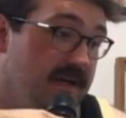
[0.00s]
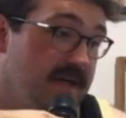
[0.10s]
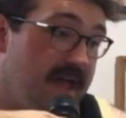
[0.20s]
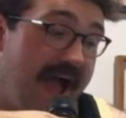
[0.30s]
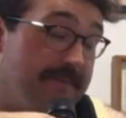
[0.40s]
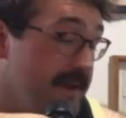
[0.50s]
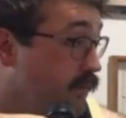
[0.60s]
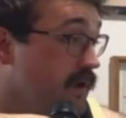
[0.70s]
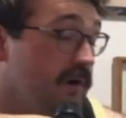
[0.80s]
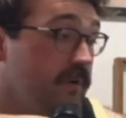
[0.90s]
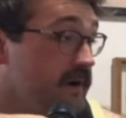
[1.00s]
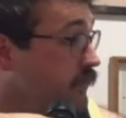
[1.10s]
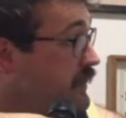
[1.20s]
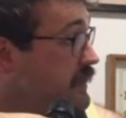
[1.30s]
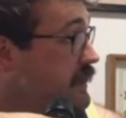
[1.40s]
I mean,
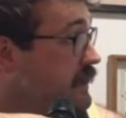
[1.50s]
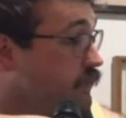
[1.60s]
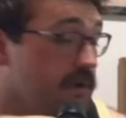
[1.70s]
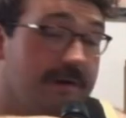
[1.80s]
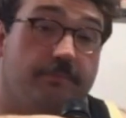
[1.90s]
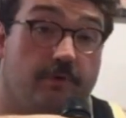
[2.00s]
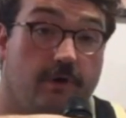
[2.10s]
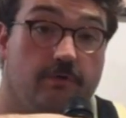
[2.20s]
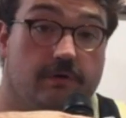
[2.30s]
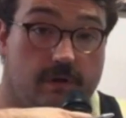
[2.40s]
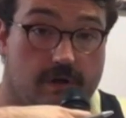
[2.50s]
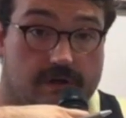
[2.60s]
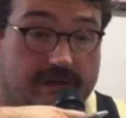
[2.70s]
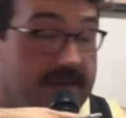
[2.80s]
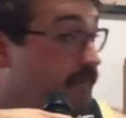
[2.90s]
we're a pro
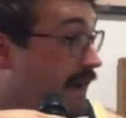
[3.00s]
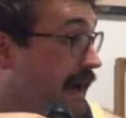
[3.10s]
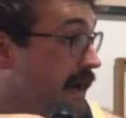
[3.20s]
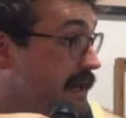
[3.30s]
Clark Lee pod.